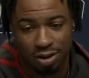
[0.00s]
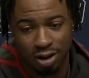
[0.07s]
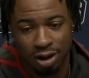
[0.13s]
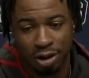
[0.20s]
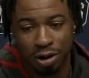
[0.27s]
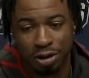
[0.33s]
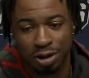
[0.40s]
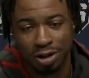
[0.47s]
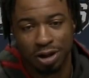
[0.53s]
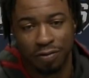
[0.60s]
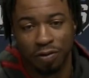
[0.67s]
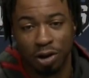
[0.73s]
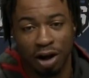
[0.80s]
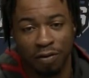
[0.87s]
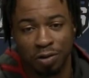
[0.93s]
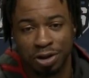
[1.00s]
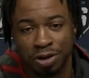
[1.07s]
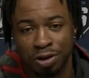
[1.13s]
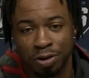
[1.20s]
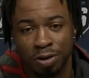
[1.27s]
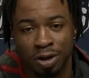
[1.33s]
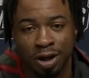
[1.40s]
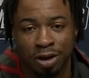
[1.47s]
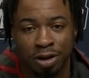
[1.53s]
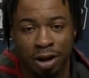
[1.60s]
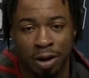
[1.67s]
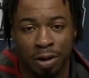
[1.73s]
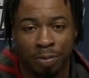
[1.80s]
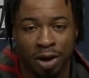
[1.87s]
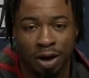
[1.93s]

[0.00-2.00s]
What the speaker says: you love what you're doing, then you're gonna be